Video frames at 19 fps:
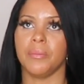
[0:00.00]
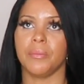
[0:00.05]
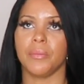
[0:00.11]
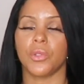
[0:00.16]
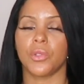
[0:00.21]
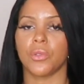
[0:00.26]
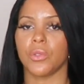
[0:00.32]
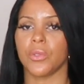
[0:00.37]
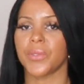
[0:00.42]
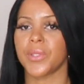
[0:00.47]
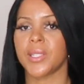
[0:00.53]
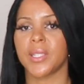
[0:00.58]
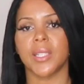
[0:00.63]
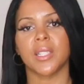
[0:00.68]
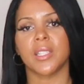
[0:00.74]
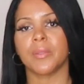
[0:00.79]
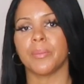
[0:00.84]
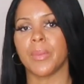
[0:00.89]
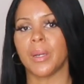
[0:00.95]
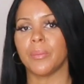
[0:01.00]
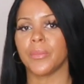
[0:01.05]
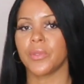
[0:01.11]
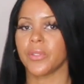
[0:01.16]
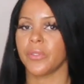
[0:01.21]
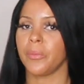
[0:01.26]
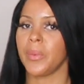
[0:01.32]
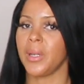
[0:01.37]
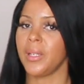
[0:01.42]
sort of 6 months
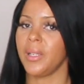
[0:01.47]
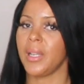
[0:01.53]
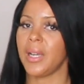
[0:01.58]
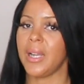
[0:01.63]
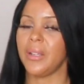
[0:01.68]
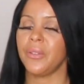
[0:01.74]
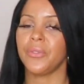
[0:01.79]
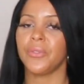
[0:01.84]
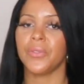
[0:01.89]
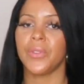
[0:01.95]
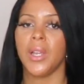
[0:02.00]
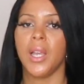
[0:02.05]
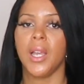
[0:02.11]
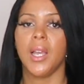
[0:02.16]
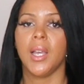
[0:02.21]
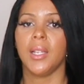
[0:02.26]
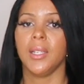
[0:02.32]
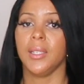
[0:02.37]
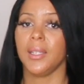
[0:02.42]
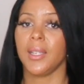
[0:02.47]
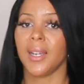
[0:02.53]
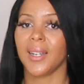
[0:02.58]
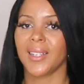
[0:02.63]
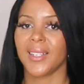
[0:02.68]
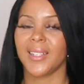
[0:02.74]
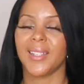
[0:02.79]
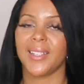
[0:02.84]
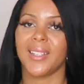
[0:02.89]
of my life.
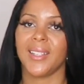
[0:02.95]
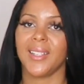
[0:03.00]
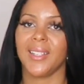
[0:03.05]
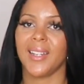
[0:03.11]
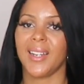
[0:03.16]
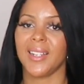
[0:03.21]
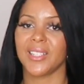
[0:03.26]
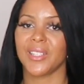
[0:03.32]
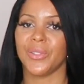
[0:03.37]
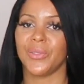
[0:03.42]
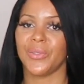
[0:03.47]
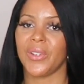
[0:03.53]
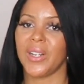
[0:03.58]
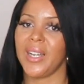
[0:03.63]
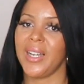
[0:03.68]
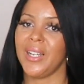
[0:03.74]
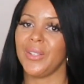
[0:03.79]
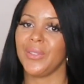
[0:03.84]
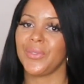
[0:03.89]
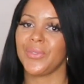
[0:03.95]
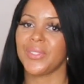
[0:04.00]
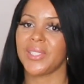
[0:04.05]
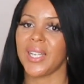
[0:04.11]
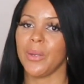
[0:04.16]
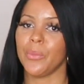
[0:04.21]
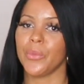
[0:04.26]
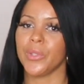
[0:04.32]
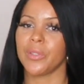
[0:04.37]
Luckily, I survived
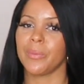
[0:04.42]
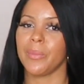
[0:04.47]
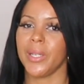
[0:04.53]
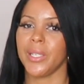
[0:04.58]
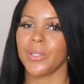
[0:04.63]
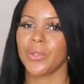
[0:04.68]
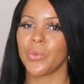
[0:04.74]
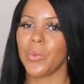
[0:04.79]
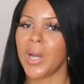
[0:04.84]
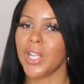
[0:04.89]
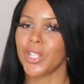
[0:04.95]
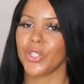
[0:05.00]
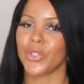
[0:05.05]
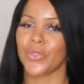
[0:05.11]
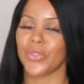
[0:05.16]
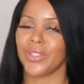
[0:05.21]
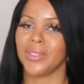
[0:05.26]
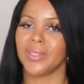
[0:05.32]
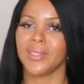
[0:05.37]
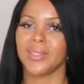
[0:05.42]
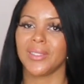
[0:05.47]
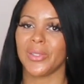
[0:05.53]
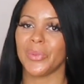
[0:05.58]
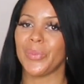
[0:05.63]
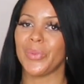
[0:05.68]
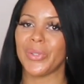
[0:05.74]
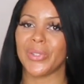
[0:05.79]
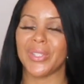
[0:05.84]
and was made quite strong,
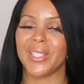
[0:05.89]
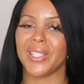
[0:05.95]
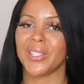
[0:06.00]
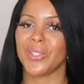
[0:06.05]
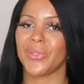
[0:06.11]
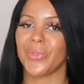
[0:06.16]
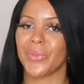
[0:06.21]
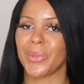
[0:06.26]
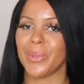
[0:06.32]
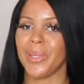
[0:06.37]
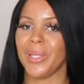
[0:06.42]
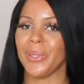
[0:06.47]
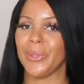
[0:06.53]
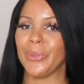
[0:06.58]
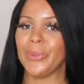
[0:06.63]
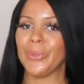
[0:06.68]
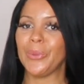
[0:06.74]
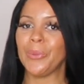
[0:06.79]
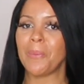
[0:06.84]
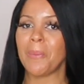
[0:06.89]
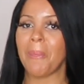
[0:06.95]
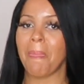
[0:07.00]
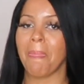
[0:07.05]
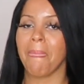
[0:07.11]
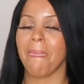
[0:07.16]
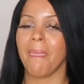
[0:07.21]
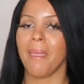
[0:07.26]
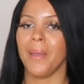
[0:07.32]
to be honest, through it all.
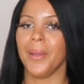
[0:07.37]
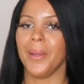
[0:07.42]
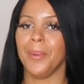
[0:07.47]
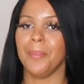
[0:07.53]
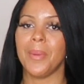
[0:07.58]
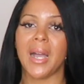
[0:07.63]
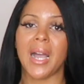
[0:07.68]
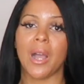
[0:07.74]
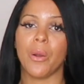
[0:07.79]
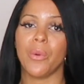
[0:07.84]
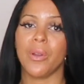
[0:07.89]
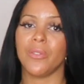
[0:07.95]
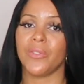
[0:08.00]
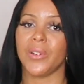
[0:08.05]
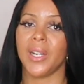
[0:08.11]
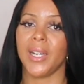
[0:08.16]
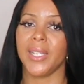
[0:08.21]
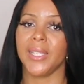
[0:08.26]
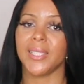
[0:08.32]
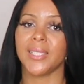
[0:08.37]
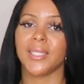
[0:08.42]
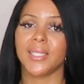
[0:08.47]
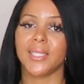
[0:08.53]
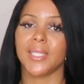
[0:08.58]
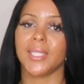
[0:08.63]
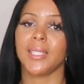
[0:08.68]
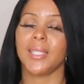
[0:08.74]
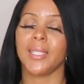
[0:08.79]
However, it
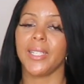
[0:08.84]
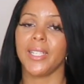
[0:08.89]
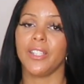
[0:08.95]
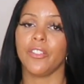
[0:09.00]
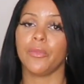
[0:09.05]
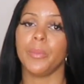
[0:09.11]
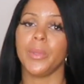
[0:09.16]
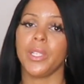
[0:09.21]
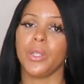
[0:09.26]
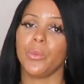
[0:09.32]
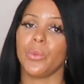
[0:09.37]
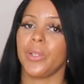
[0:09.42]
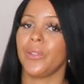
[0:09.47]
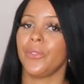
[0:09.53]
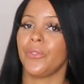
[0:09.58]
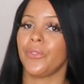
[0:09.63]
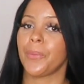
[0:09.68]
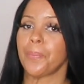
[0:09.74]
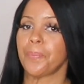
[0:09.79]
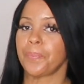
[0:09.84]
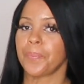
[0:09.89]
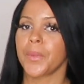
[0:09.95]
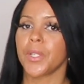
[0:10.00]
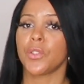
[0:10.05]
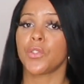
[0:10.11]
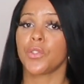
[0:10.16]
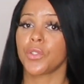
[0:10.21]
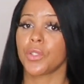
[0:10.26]
did leave me with
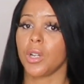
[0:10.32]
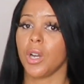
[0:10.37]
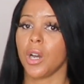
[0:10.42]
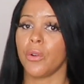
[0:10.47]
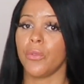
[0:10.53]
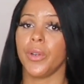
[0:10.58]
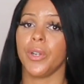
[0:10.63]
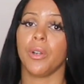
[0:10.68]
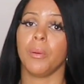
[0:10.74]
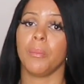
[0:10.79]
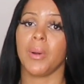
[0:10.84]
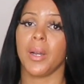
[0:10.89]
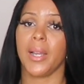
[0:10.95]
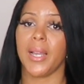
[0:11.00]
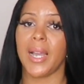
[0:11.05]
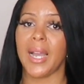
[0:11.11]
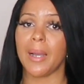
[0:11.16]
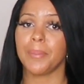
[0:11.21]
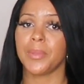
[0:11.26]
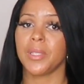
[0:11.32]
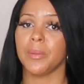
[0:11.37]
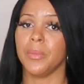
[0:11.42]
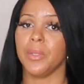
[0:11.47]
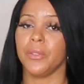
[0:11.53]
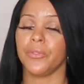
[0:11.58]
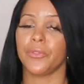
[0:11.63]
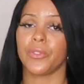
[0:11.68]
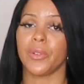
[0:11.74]
scarring on my
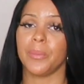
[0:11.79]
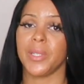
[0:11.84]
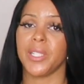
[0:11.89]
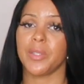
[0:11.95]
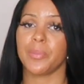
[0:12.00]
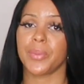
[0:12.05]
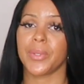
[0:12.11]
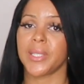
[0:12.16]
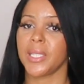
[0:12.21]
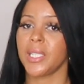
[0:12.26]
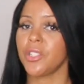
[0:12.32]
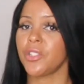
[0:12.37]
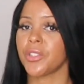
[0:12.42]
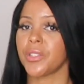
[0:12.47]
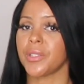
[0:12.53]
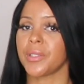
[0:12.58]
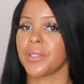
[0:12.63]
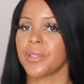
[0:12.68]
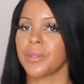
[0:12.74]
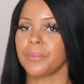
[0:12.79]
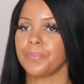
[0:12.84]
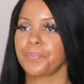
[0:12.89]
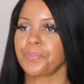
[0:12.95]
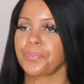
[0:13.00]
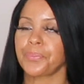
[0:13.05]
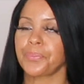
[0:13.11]
abdomen from these procedures.